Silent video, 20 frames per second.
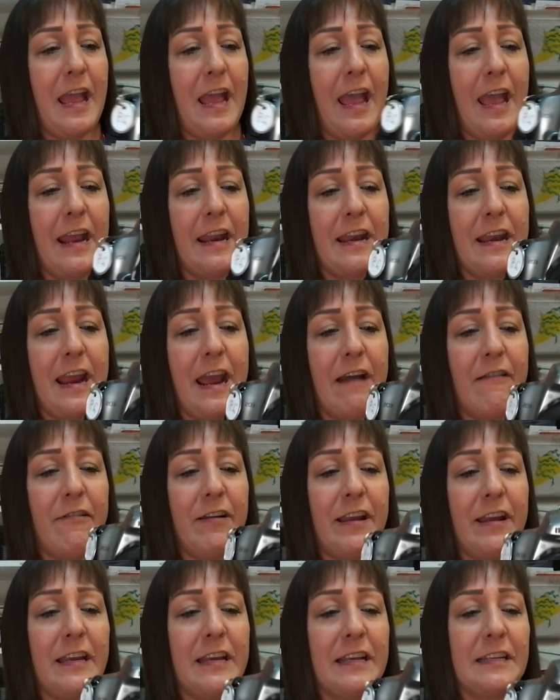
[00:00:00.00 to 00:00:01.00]
And now
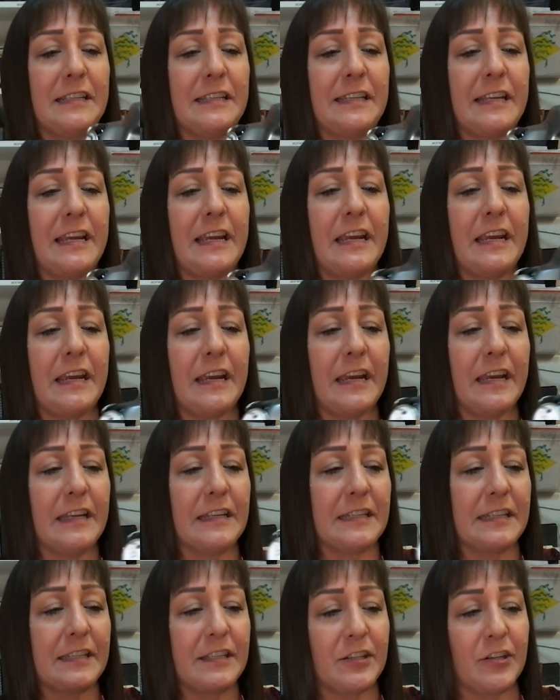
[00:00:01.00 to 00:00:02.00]
I can see
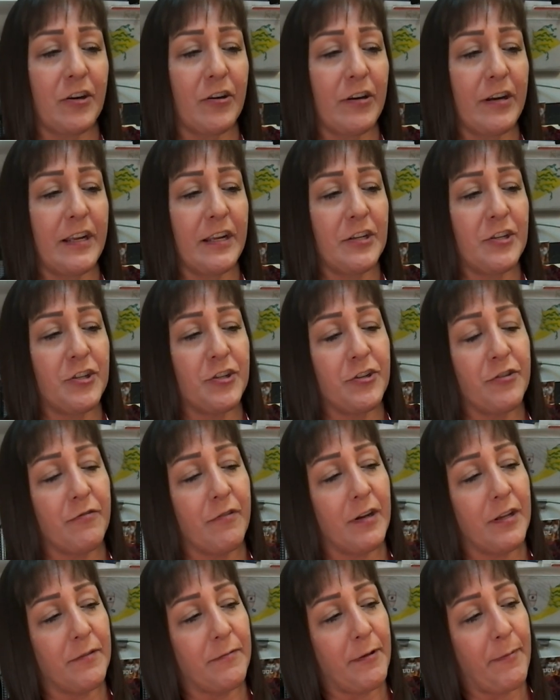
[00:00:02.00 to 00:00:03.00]
it's starting to,
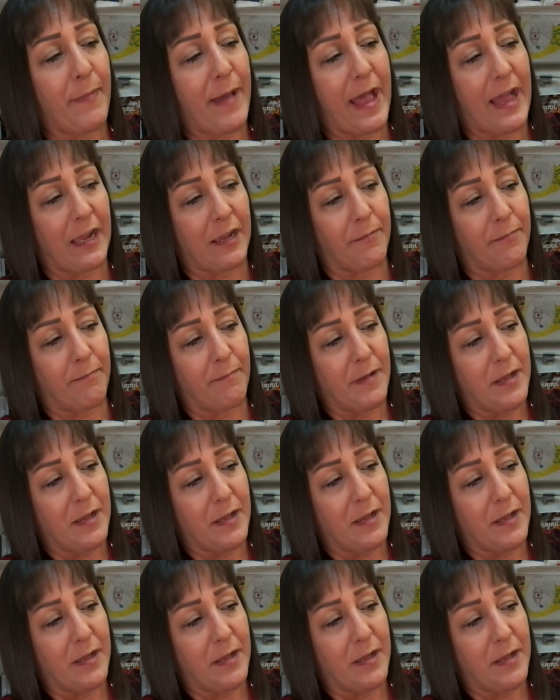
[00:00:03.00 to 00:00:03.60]
on the back,